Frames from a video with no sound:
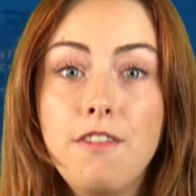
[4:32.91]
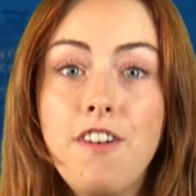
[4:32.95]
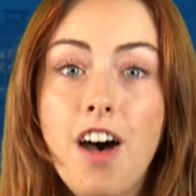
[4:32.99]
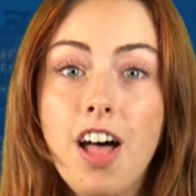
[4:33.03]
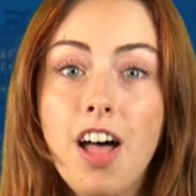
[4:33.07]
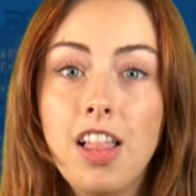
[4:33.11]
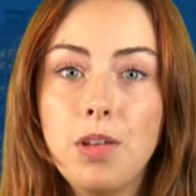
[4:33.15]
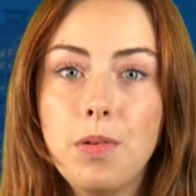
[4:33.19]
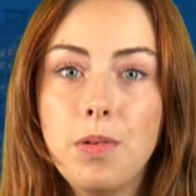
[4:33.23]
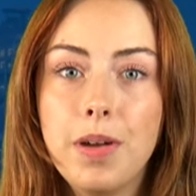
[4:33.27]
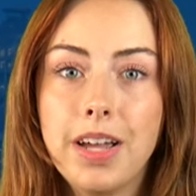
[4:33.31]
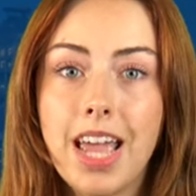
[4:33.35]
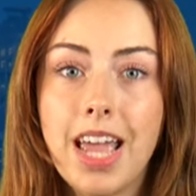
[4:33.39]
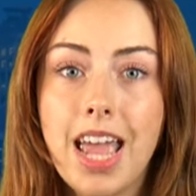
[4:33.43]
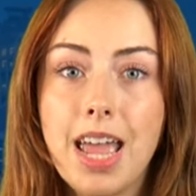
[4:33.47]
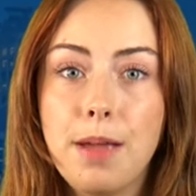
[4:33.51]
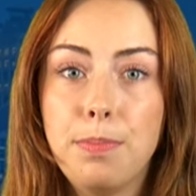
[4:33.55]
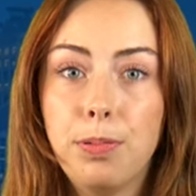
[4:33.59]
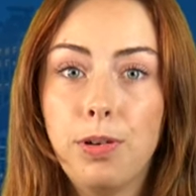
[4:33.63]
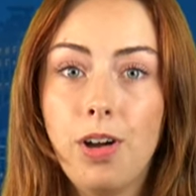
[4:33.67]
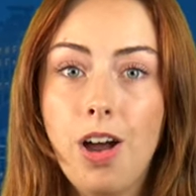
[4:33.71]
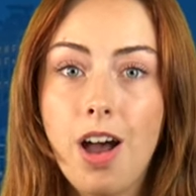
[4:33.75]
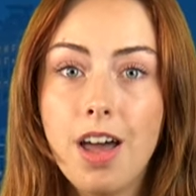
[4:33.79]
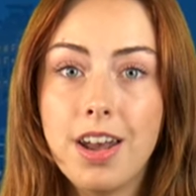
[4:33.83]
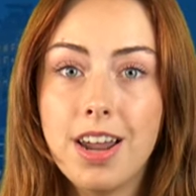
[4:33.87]
Following a
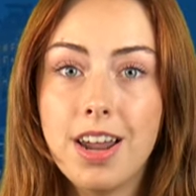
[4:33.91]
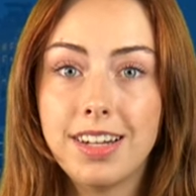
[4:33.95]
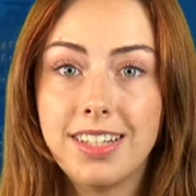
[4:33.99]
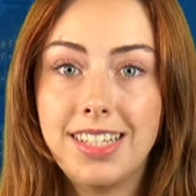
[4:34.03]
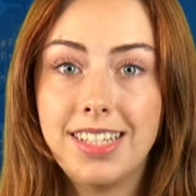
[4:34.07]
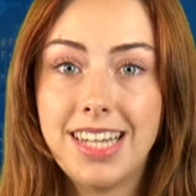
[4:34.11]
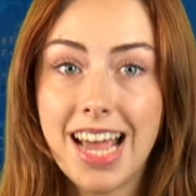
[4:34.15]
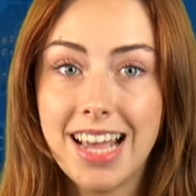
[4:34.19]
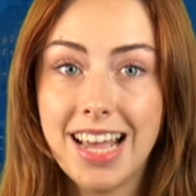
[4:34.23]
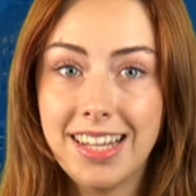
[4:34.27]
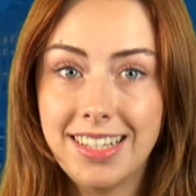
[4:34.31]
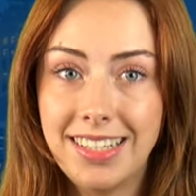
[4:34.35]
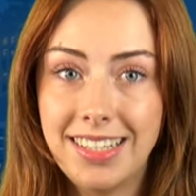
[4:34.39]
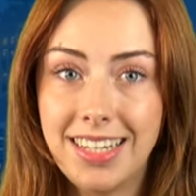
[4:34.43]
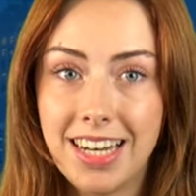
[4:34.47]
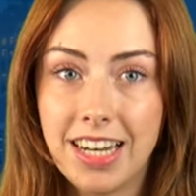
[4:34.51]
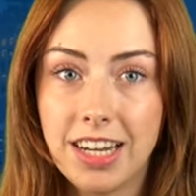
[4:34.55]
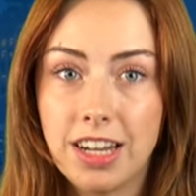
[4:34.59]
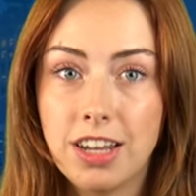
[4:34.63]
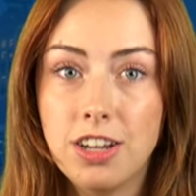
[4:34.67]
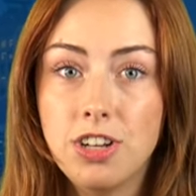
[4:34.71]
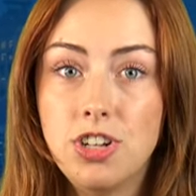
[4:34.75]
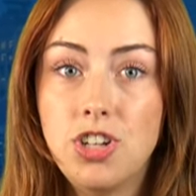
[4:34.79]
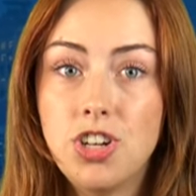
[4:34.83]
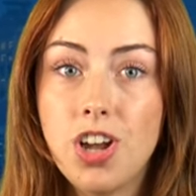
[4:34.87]
product
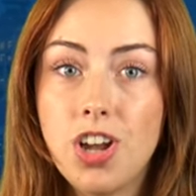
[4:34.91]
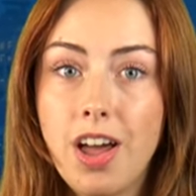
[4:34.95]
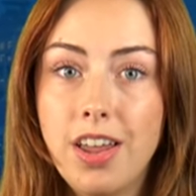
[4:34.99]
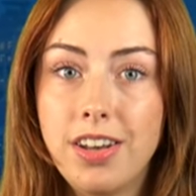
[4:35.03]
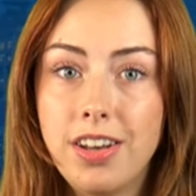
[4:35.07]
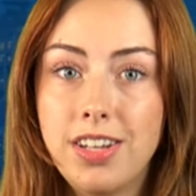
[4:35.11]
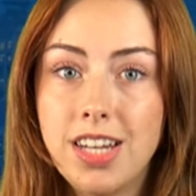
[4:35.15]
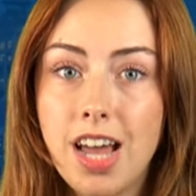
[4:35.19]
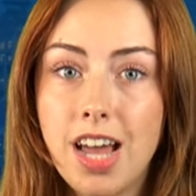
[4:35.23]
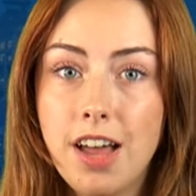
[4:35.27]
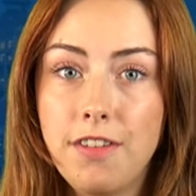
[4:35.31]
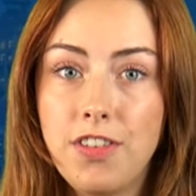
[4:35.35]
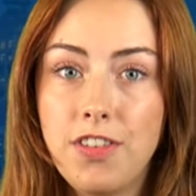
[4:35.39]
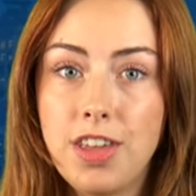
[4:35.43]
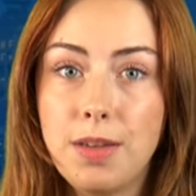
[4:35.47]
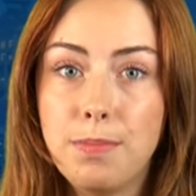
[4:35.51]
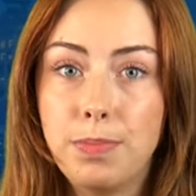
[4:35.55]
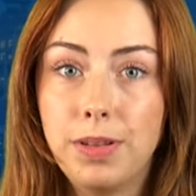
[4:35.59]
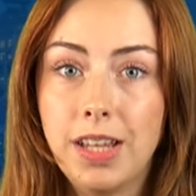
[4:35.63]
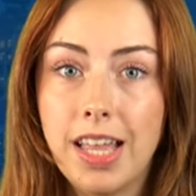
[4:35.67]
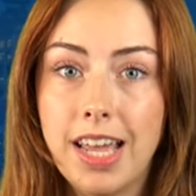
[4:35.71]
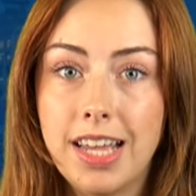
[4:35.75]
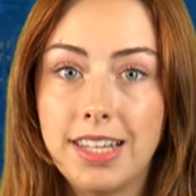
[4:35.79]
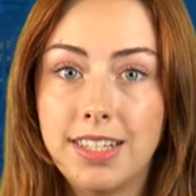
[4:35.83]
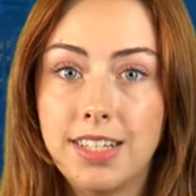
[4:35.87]
testing, John Duffy
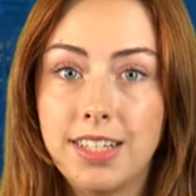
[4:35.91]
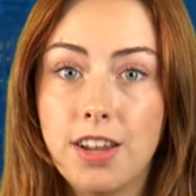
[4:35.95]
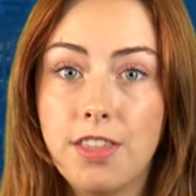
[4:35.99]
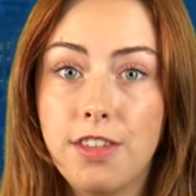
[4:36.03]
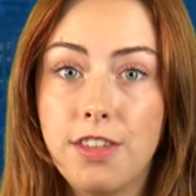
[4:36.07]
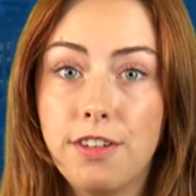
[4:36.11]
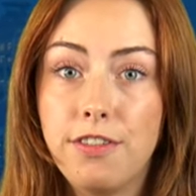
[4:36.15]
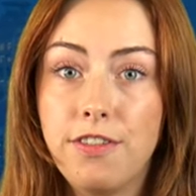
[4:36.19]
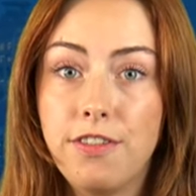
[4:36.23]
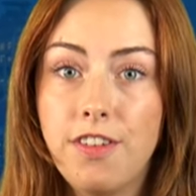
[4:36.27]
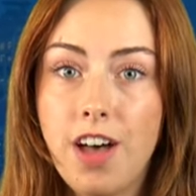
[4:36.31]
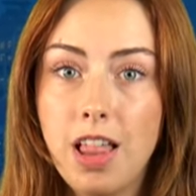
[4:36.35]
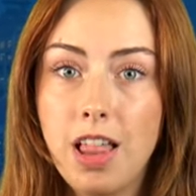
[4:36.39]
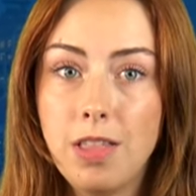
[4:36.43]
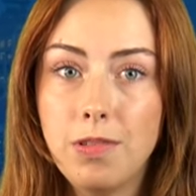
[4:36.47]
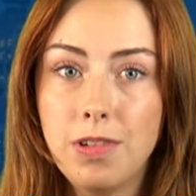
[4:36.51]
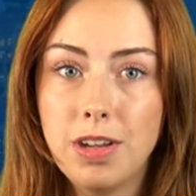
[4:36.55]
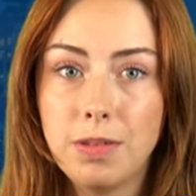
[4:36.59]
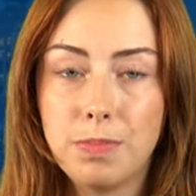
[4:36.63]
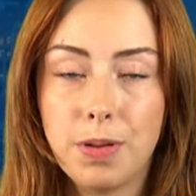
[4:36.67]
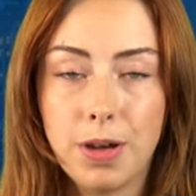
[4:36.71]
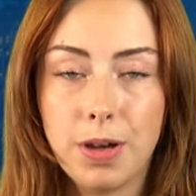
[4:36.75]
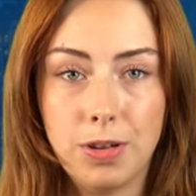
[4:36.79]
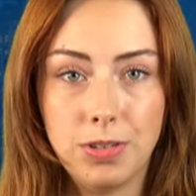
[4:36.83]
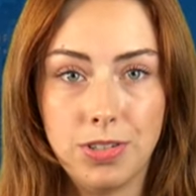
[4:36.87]
placed the
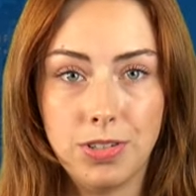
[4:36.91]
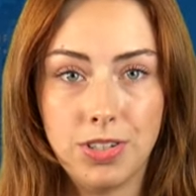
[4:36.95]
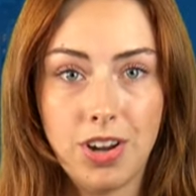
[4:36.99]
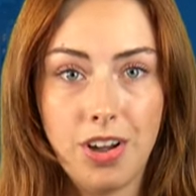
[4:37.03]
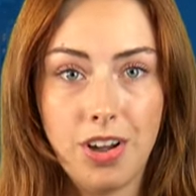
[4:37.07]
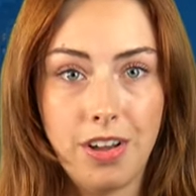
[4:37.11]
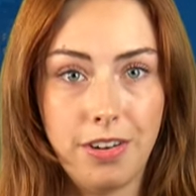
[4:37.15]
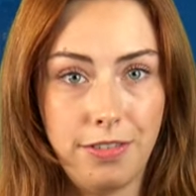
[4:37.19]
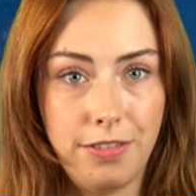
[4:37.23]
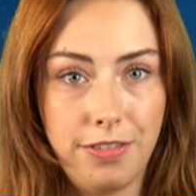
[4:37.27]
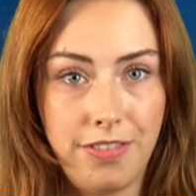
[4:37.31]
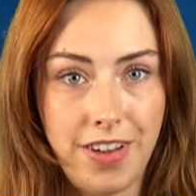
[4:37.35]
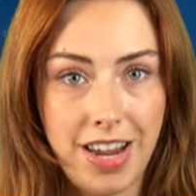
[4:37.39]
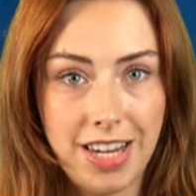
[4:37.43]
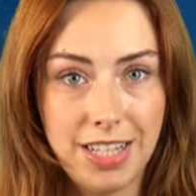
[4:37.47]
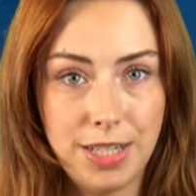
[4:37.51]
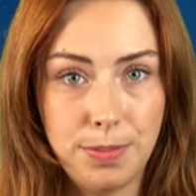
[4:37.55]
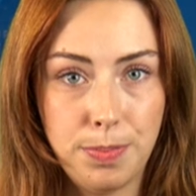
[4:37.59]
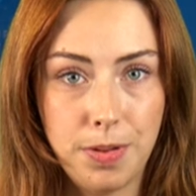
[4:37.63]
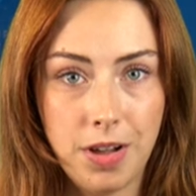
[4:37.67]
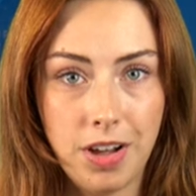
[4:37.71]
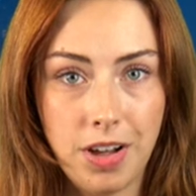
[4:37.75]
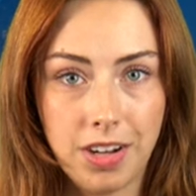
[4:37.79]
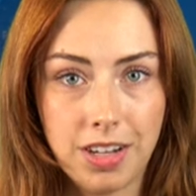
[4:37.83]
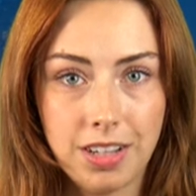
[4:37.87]
following post on
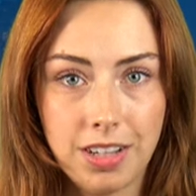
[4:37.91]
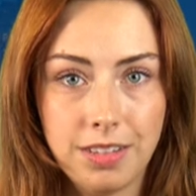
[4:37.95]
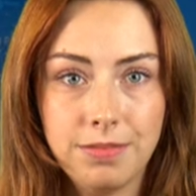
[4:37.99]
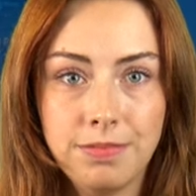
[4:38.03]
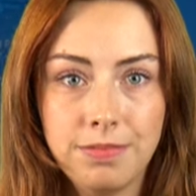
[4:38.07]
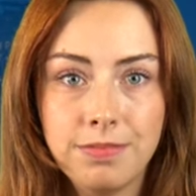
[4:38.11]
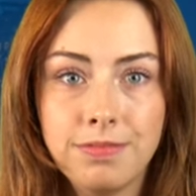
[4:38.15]
Facebook.